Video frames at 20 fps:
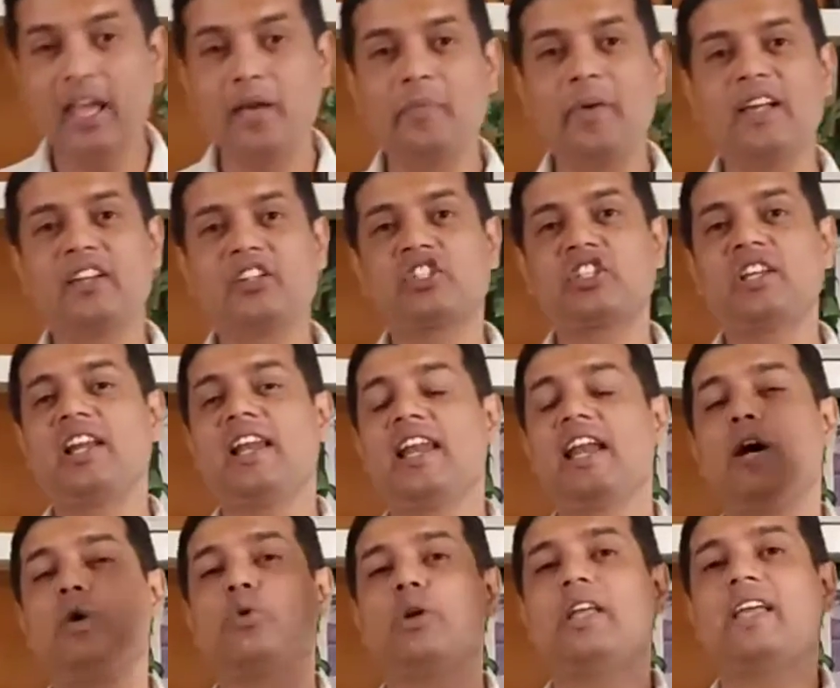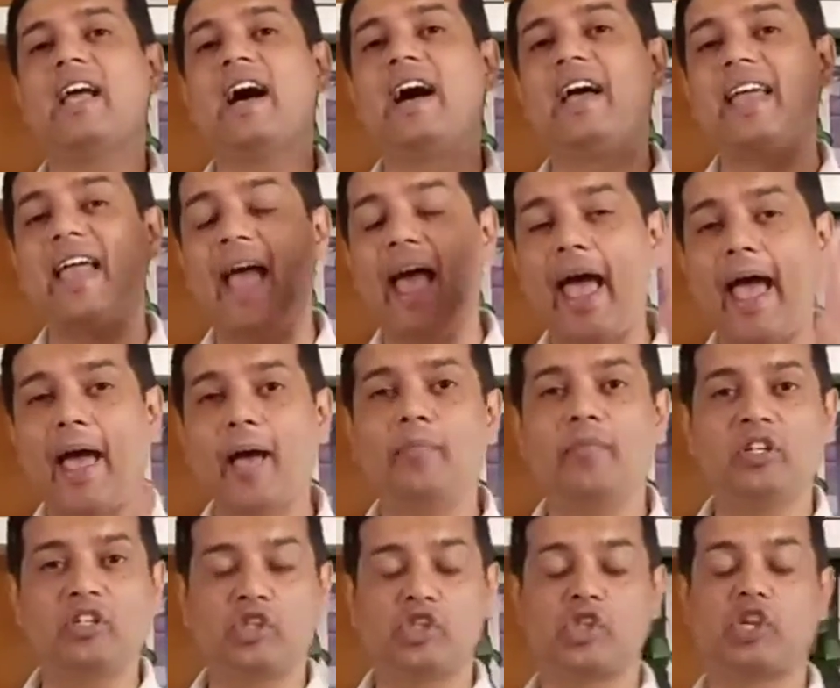Amen. Say loudly, I
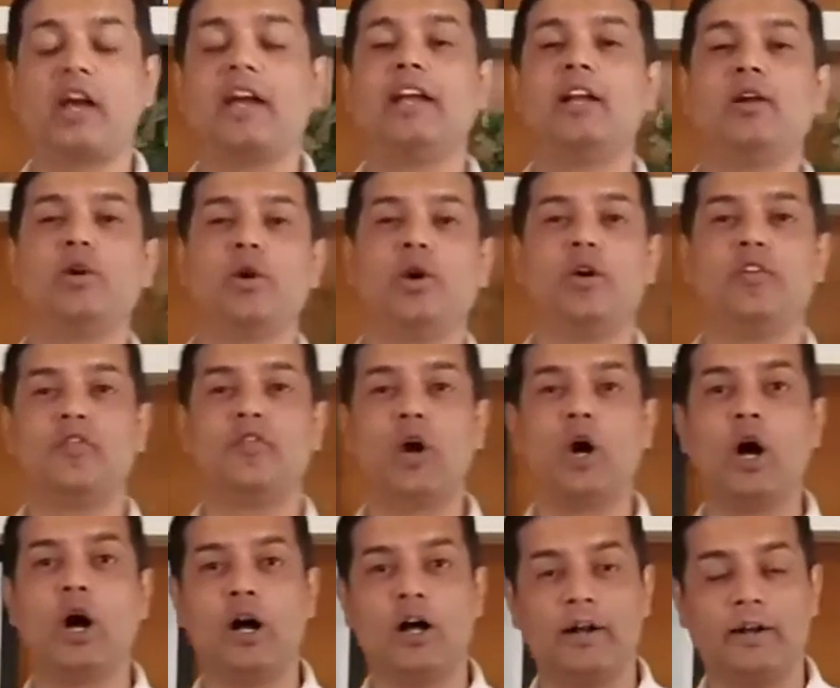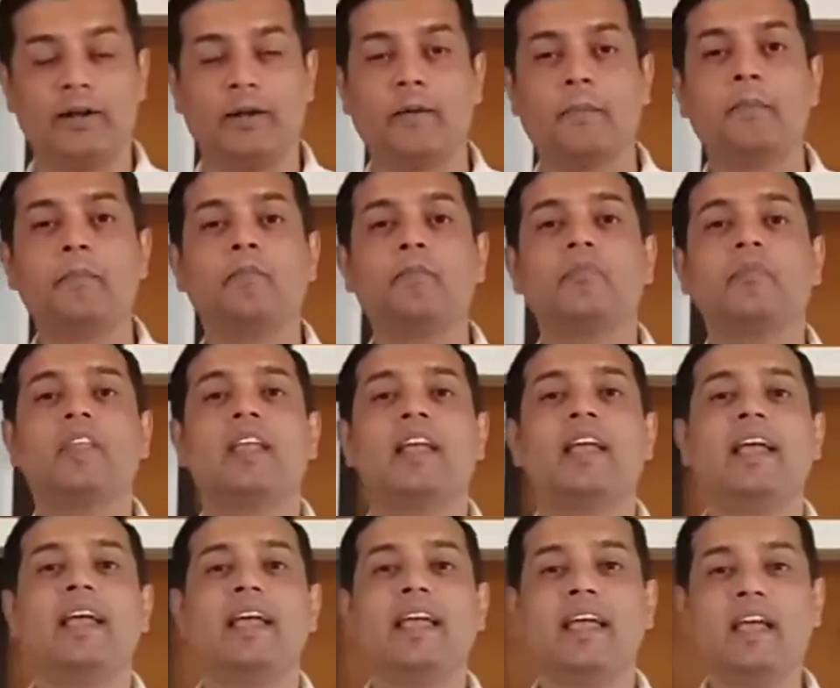am a child of God.
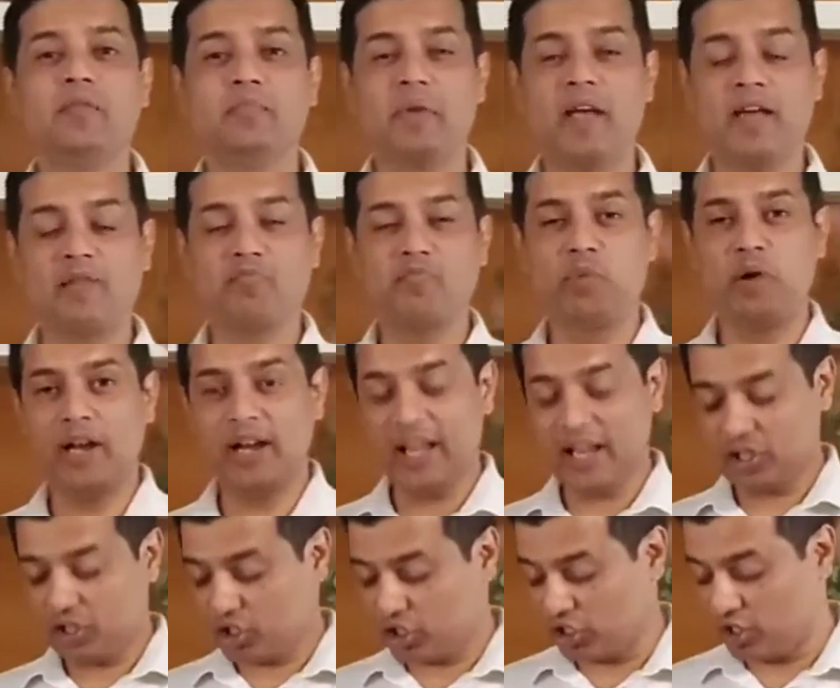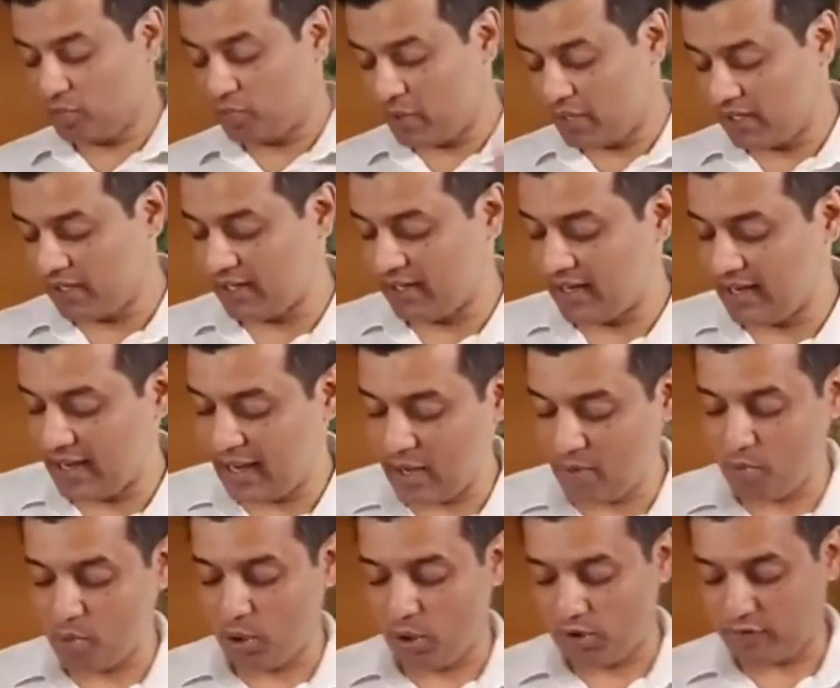Amen. Blessed be the
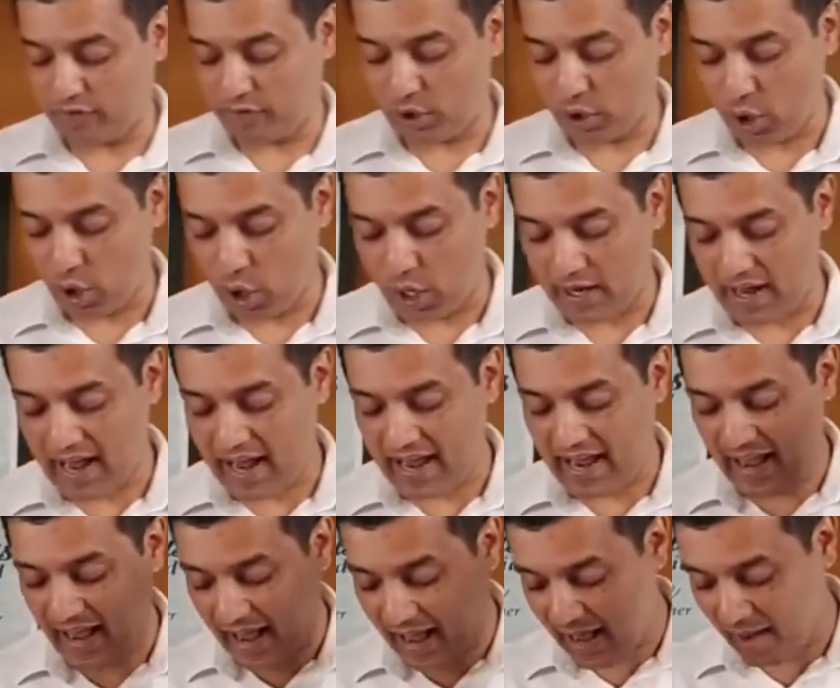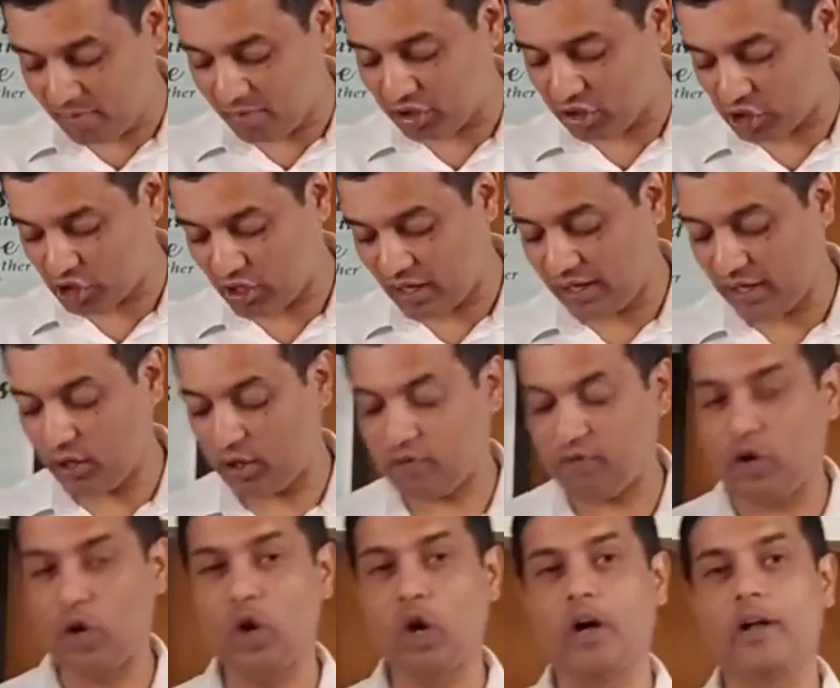name of the Lord. I am a child
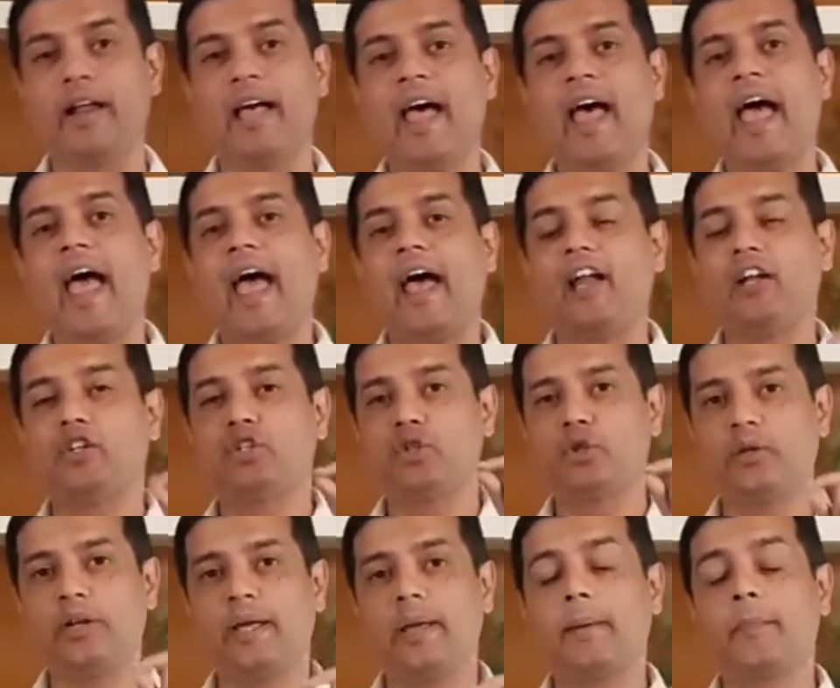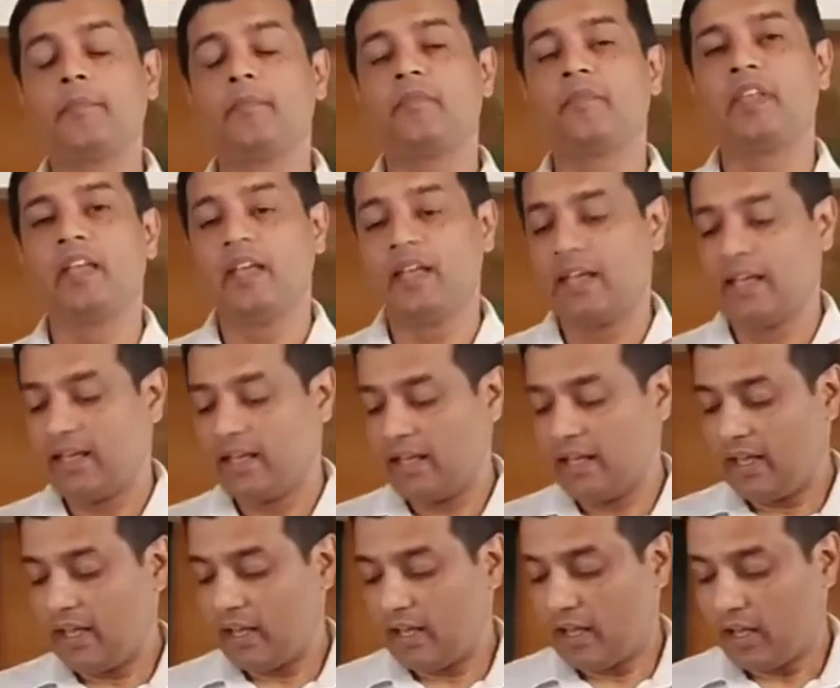of God. And today,
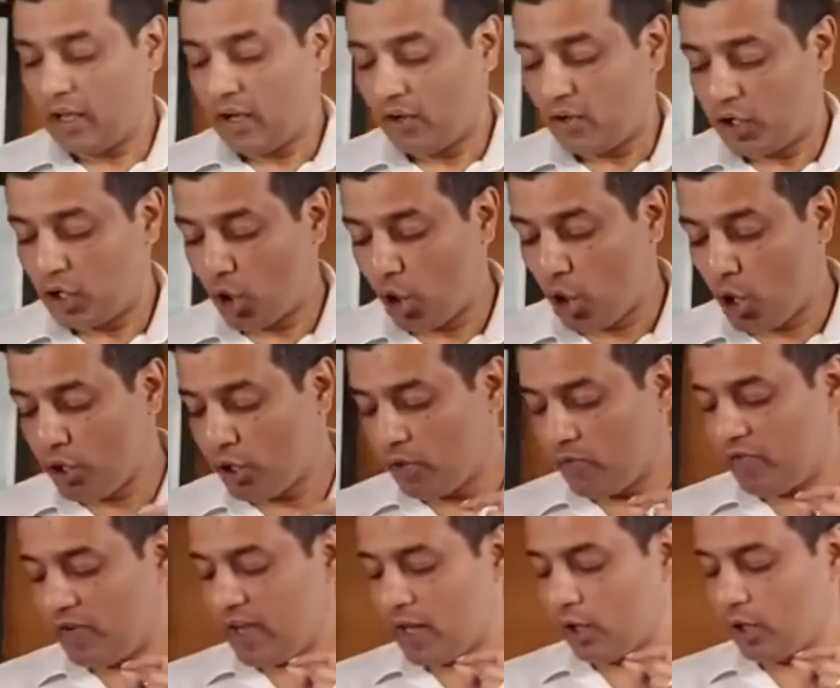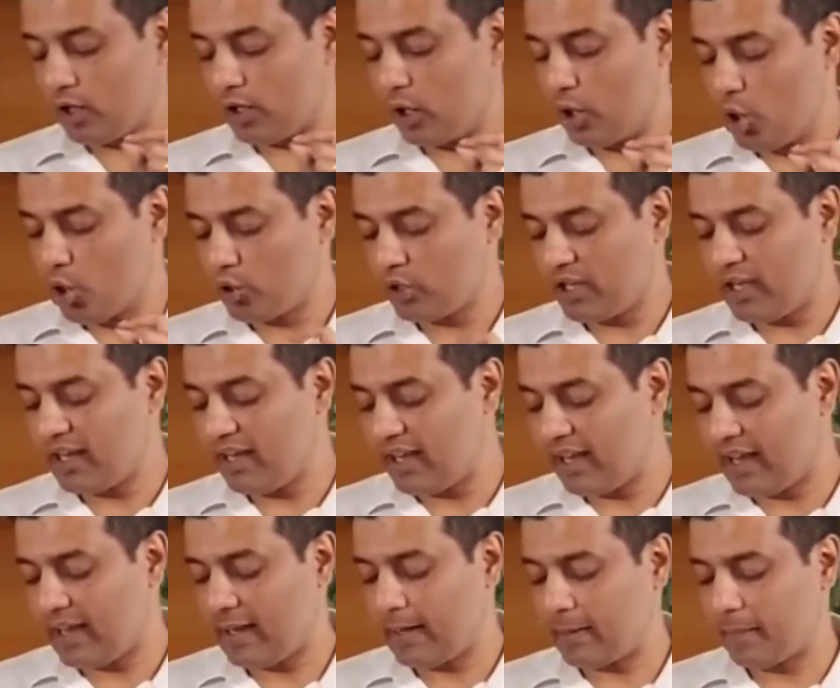we are
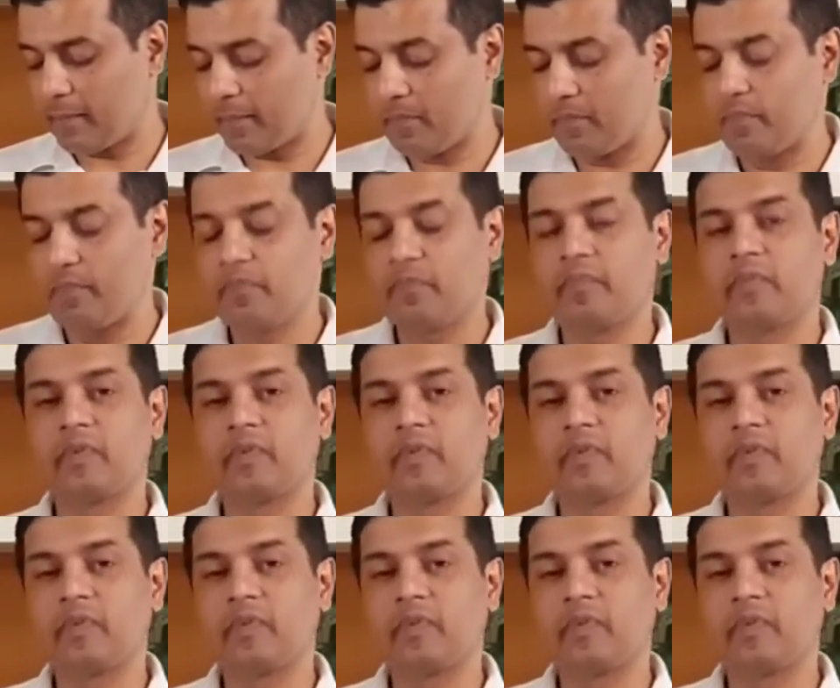looking at